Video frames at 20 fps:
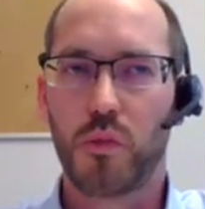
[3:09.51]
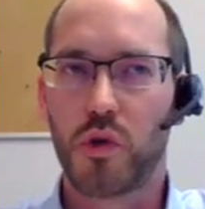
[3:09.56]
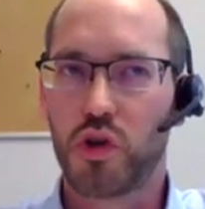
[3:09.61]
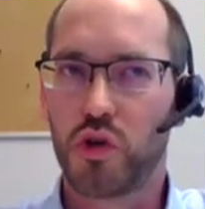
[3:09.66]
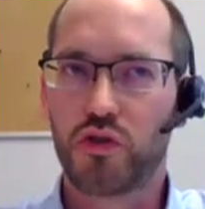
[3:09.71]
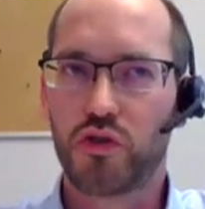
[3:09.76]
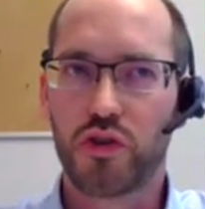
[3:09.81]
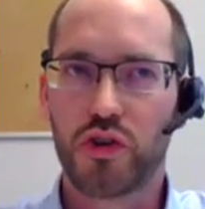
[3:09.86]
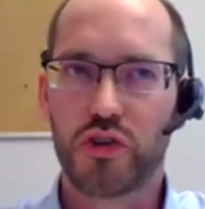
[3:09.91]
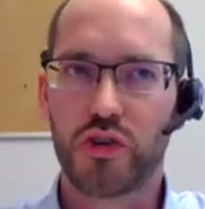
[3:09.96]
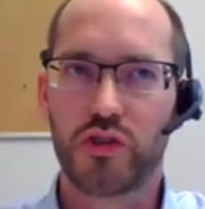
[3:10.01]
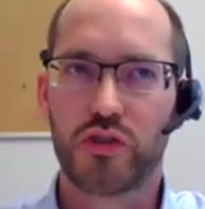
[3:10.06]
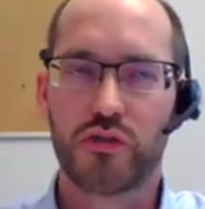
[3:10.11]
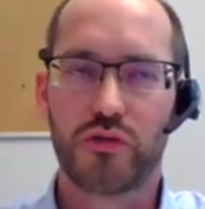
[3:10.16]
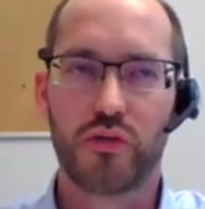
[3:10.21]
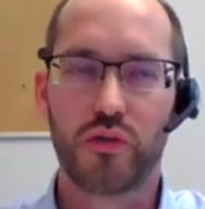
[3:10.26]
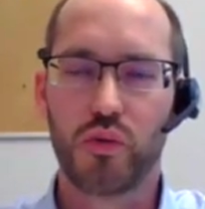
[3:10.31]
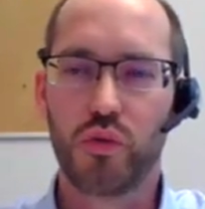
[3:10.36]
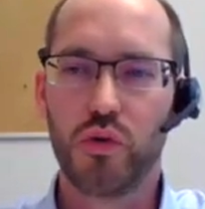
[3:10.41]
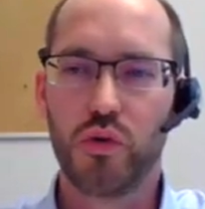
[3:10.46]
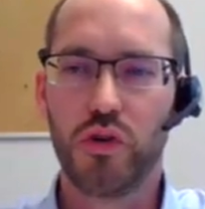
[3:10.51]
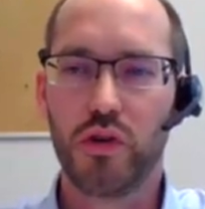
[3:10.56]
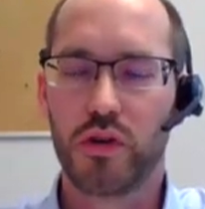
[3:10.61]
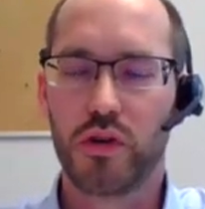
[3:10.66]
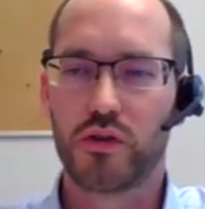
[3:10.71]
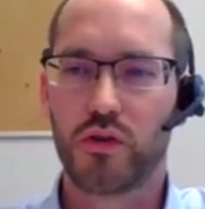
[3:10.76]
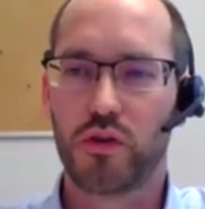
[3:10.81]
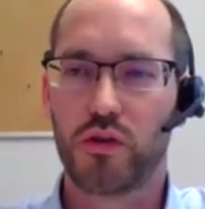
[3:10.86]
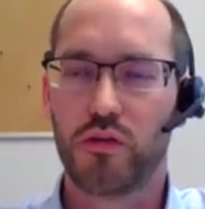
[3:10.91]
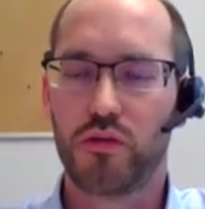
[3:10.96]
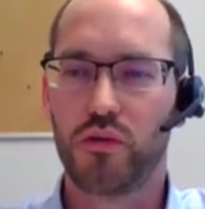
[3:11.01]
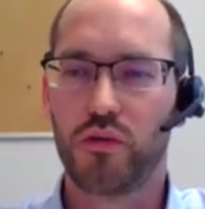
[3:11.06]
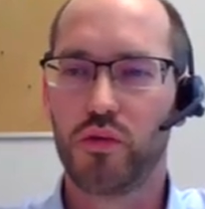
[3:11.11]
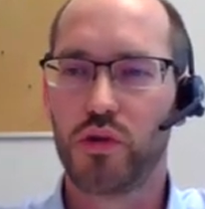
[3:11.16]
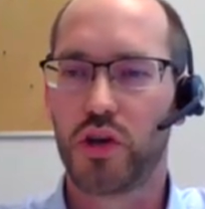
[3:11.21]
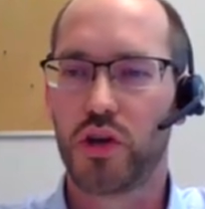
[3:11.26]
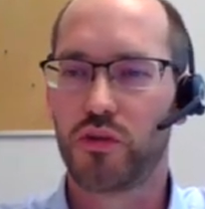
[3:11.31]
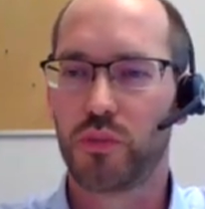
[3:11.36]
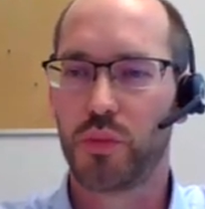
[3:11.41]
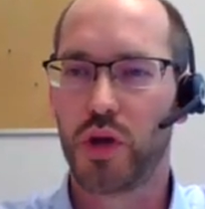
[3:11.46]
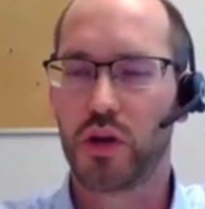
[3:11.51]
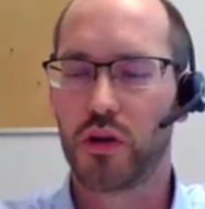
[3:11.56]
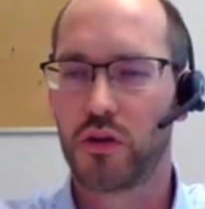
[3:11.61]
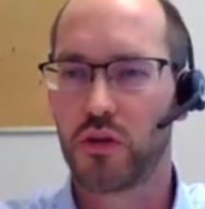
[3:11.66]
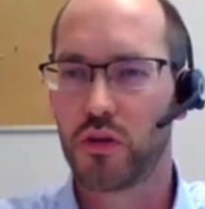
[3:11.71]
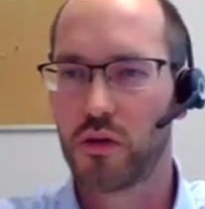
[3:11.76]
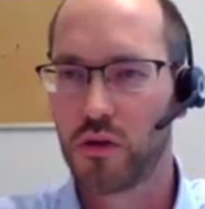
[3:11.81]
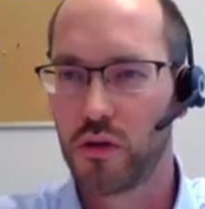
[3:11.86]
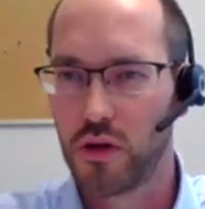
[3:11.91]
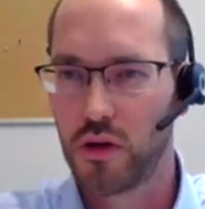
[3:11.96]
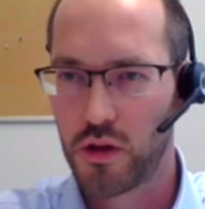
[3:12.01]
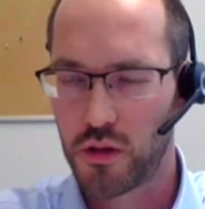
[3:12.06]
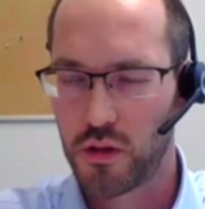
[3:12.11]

nutritious food, so the food aspect.